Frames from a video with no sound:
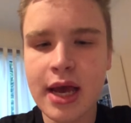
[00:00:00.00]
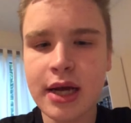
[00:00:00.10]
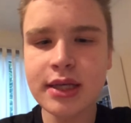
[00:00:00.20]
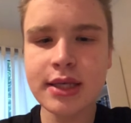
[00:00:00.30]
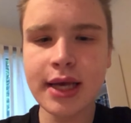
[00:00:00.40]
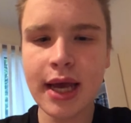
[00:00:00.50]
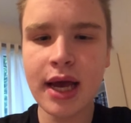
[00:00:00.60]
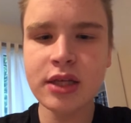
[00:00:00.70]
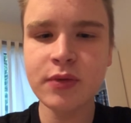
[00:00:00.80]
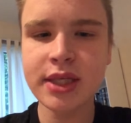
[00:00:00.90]
Because like
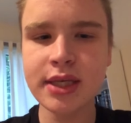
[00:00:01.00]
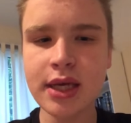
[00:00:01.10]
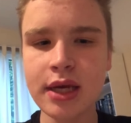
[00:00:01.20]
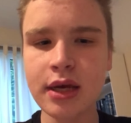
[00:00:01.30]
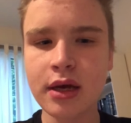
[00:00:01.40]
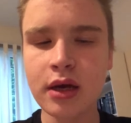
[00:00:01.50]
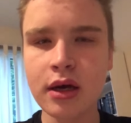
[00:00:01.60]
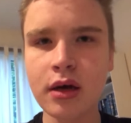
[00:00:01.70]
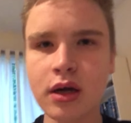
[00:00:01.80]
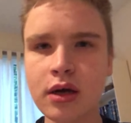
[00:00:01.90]
as we see
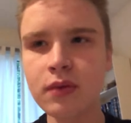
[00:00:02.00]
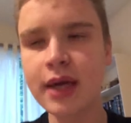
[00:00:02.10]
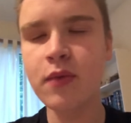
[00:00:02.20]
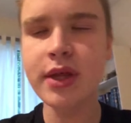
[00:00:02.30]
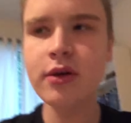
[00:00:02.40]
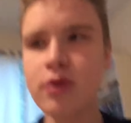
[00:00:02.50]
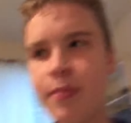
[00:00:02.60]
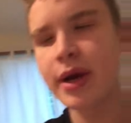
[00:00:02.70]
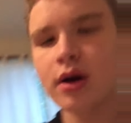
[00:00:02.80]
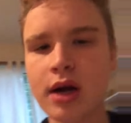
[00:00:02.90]
uh, like when they're
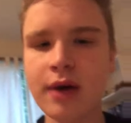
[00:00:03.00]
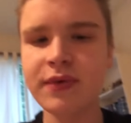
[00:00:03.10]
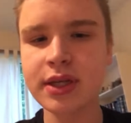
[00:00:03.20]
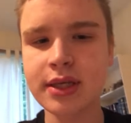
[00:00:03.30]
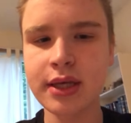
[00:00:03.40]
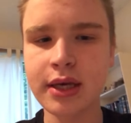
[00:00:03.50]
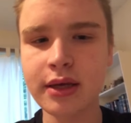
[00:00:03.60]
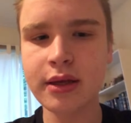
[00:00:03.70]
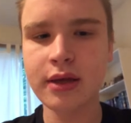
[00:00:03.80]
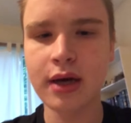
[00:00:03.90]
repaired,
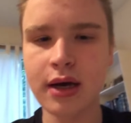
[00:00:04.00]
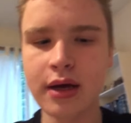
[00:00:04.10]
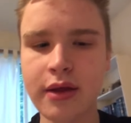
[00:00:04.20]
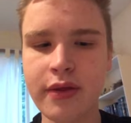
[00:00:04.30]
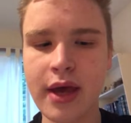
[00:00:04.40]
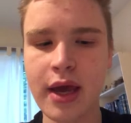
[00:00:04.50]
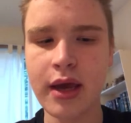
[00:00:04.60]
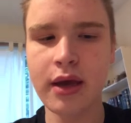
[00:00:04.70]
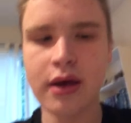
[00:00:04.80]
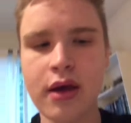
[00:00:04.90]
obviously uh,
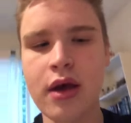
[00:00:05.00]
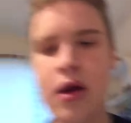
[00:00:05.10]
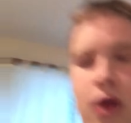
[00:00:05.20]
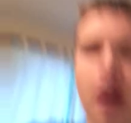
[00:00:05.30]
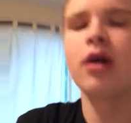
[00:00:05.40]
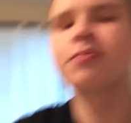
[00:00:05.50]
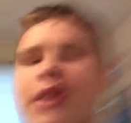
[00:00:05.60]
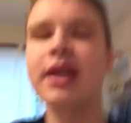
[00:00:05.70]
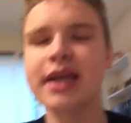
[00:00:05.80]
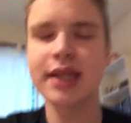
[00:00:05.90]
they uh,
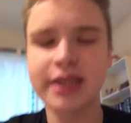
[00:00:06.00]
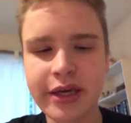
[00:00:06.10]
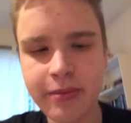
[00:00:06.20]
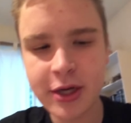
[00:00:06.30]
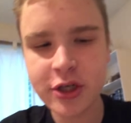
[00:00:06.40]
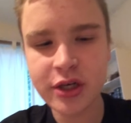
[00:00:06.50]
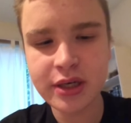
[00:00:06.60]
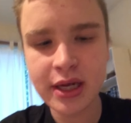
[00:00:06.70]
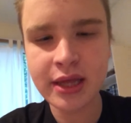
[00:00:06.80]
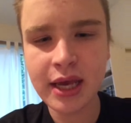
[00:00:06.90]
probably get
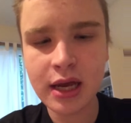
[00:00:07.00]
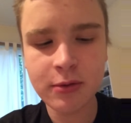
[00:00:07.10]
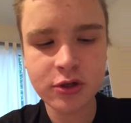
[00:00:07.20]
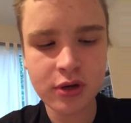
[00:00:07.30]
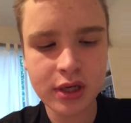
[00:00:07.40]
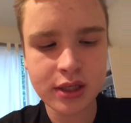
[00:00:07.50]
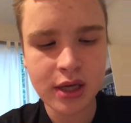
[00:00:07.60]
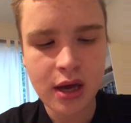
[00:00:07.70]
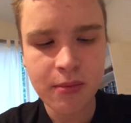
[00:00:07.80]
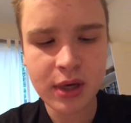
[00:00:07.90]
decommissioned and the animatronics.
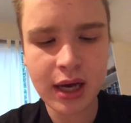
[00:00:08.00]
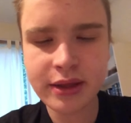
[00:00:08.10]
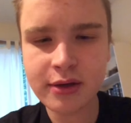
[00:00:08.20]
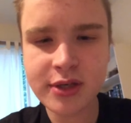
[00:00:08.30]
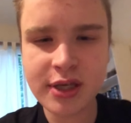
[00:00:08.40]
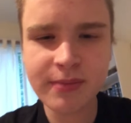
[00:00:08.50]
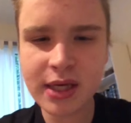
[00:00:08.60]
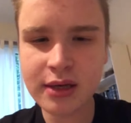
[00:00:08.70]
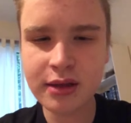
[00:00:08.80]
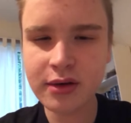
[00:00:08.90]
But uh, there's
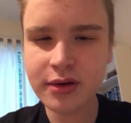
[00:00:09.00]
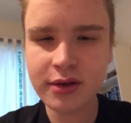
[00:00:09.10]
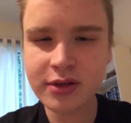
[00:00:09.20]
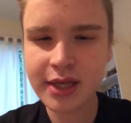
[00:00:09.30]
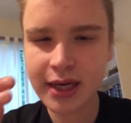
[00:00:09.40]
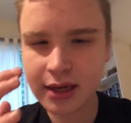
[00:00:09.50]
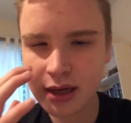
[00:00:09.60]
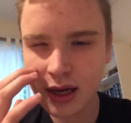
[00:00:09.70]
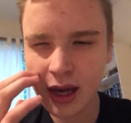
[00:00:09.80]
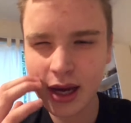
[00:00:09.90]
something there. There's like
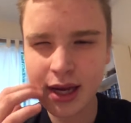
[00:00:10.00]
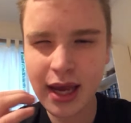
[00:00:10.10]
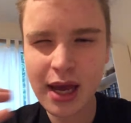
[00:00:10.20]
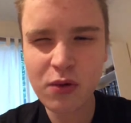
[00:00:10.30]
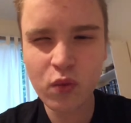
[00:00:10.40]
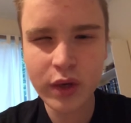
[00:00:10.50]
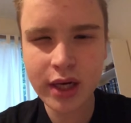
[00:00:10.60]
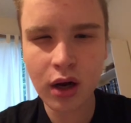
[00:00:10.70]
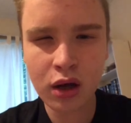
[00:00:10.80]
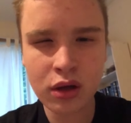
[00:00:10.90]
I, I can't
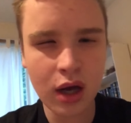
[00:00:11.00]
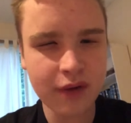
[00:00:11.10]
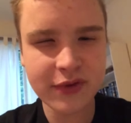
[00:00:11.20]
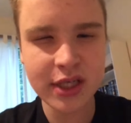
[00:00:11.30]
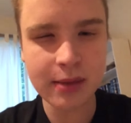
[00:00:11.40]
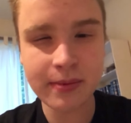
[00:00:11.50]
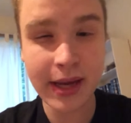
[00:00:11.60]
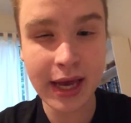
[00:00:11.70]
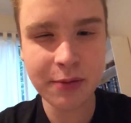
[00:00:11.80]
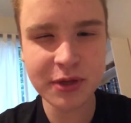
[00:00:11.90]
recall off the top of my
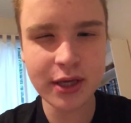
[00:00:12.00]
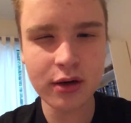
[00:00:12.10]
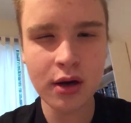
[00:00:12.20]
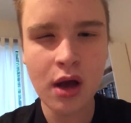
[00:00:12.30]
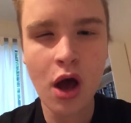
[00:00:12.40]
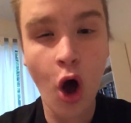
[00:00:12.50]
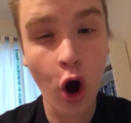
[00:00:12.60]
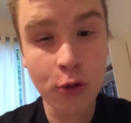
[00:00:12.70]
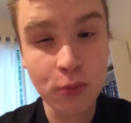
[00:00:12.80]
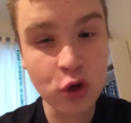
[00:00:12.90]
head, but there
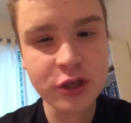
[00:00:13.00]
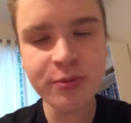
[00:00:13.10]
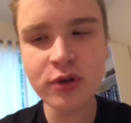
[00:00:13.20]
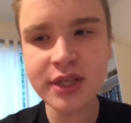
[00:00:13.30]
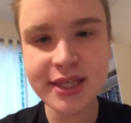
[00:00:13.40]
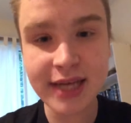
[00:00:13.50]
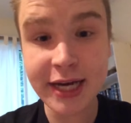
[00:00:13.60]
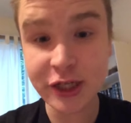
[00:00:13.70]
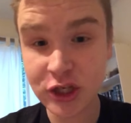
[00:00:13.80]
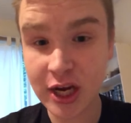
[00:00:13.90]
are multiple
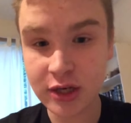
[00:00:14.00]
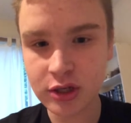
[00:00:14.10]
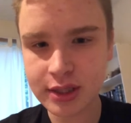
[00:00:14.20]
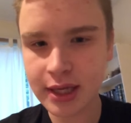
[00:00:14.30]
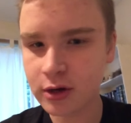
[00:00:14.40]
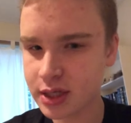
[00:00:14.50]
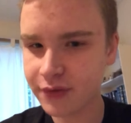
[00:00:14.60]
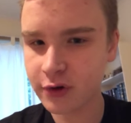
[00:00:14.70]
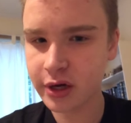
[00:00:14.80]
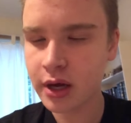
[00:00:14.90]
design changes that are
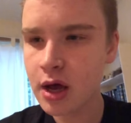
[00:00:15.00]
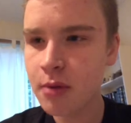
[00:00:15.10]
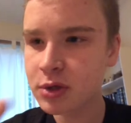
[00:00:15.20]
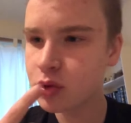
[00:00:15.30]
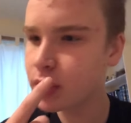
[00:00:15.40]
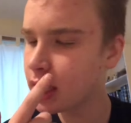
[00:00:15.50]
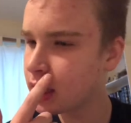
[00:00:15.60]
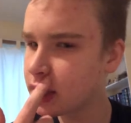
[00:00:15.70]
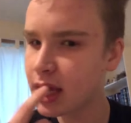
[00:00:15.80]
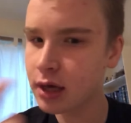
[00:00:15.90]
different
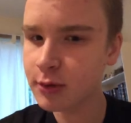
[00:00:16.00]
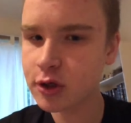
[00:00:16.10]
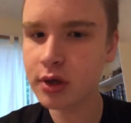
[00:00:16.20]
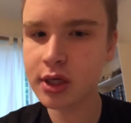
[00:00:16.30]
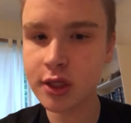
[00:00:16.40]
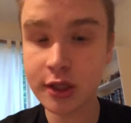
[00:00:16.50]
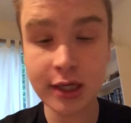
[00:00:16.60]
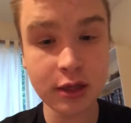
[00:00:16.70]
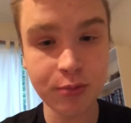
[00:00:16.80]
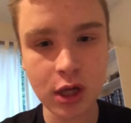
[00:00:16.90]
between the animatronics
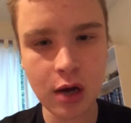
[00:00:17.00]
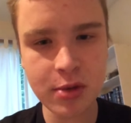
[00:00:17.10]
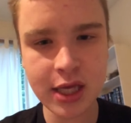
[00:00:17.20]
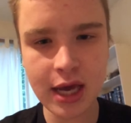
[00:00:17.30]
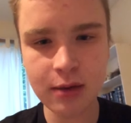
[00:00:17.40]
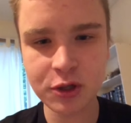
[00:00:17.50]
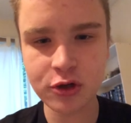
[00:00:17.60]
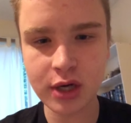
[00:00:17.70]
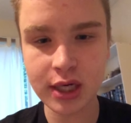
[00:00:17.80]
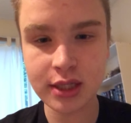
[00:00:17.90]
inside the blob and the
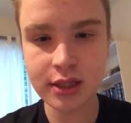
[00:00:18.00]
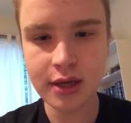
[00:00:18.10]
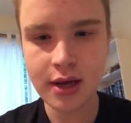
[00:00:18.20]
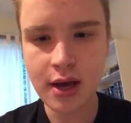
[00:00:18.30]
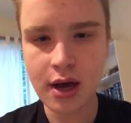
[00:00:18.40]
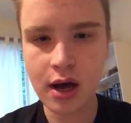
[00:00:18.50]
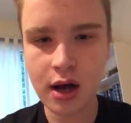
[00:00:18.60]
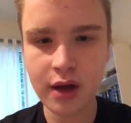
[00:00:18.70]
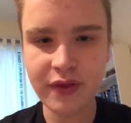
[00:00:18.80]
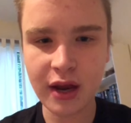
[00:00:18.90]
animatronics
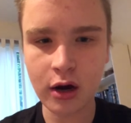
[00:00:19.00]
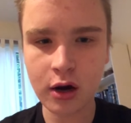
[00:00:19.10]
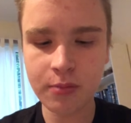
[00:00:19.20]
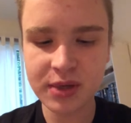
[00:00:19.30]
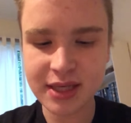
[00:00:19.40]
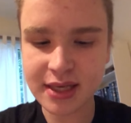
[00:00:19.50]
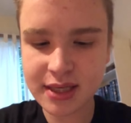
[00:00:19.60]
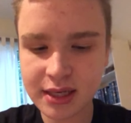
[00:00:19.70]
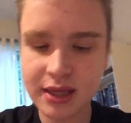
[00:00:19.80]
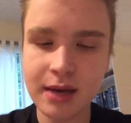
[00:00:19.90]
uh, that are
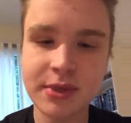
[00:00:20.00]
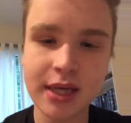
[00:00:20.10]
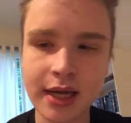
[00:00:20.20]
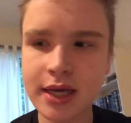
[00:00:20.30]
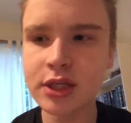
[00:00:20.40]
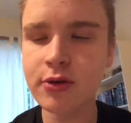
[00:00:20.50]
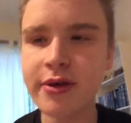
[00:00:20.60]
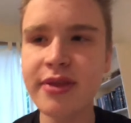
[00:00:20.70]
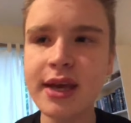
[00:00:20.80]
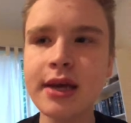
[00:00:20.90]
possessing the MCI kids. So I
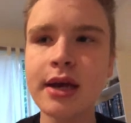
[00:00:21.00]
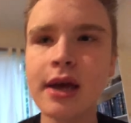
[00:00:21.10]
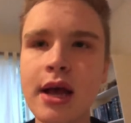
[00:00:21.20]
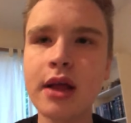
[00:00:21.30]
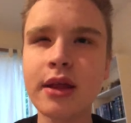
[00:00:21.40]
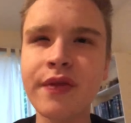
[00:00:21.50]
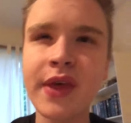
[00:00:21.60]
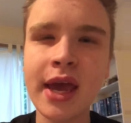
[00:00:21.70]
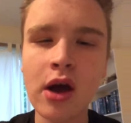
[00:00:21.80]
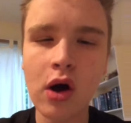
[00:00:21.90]
think that
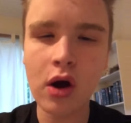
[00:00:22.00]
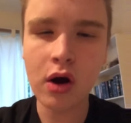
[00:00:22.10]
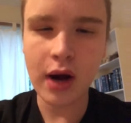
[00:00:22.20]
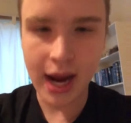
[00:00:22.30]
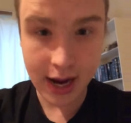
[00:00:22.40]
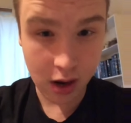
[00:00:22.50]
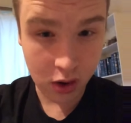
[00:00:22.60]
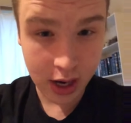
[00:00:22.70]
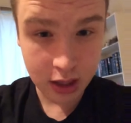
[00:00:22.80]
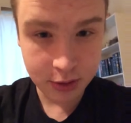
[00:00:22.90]
they are
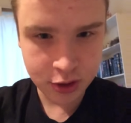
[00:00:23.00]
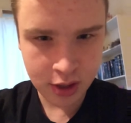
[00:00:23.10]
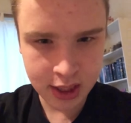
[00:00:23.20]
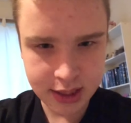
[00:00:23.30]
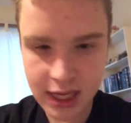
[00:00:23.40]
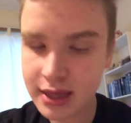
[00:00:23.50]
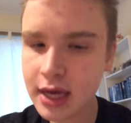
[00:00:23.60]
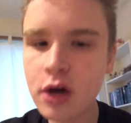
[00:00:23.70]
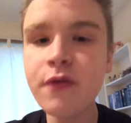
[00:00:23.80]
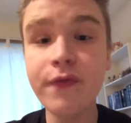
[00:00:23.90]
AR animatronics, and they
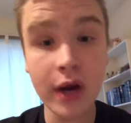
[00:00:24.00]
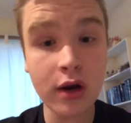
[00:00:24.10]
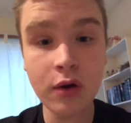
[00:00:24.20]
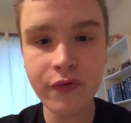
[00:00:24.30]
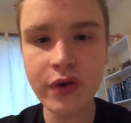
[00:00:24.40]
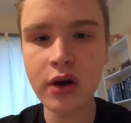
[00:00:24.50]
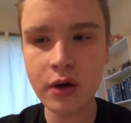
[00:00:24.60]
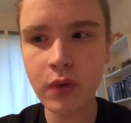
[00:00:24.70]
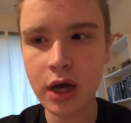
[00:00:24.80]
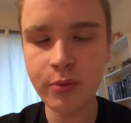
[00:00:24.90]
could very, very
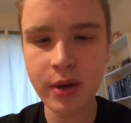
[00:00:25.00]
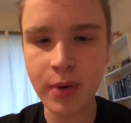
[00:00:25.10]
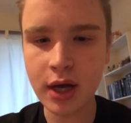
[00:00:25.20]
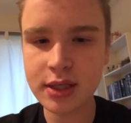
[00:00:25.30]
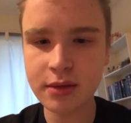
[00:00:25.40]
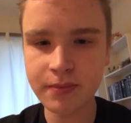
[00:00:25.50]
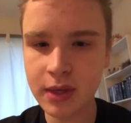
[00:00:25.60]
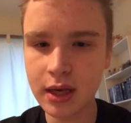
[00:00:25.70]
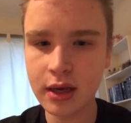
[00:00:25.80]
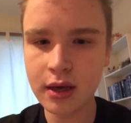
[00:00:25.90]
well be poss
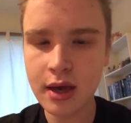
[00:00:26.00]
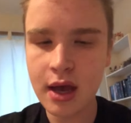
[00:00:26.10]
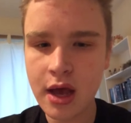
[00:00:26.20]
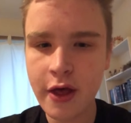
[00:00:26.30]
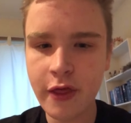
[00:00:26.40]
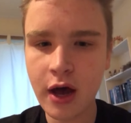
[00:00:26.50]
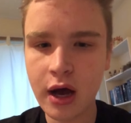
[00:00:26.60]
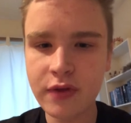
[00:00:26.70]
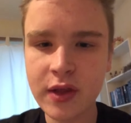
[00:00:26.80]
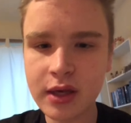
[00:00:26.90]
be
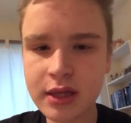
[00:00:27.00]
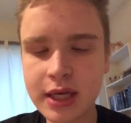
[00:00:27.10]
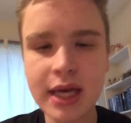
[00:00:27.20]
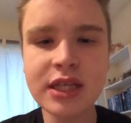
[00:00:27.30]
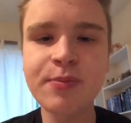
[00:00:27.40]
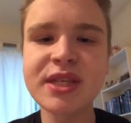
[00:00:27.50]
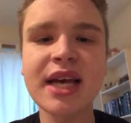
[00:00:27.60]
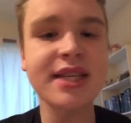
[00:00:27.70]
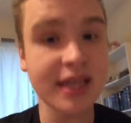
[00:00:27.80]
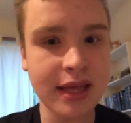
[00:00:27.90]
uh, the the kids
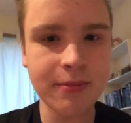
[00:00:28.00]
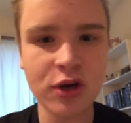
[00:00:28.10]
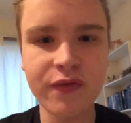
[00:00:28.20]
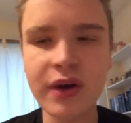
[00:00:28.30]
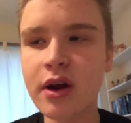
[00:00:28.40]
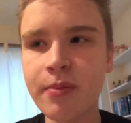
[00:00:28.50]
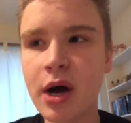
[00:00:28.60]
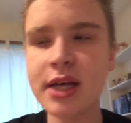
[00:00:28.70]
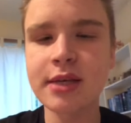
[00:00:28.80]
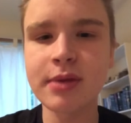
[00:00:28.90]
possessing them could very
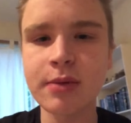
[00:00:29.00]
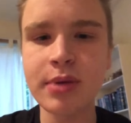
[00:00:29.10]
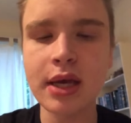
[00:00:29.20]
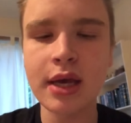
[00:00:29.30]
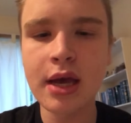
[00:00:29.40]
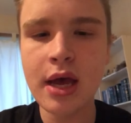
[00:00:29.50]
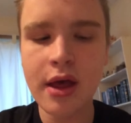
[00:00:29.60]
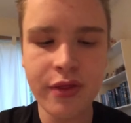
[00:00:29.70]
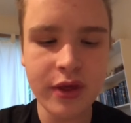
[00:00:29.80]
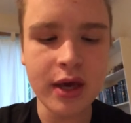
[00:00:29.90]
possibly be
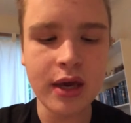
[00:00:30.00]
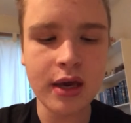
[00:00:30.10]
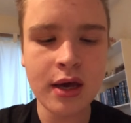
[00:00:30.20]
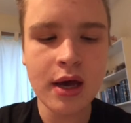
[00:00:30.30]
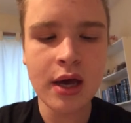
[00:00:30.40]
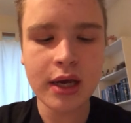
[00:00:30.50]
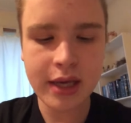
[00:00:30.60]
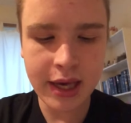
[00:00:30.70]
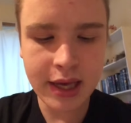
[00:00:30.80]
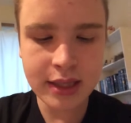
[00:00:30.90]
the
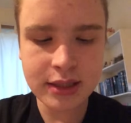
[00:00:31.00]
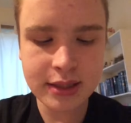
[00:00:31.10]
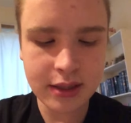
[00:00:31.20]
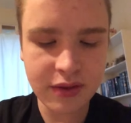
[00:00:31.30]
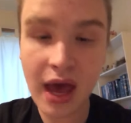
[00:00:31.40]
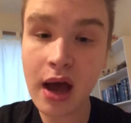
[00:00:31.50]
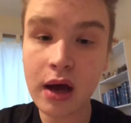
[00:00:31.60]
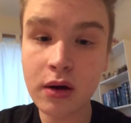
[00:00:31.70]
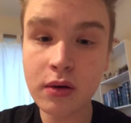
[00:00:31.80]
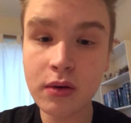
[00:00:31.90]
kids that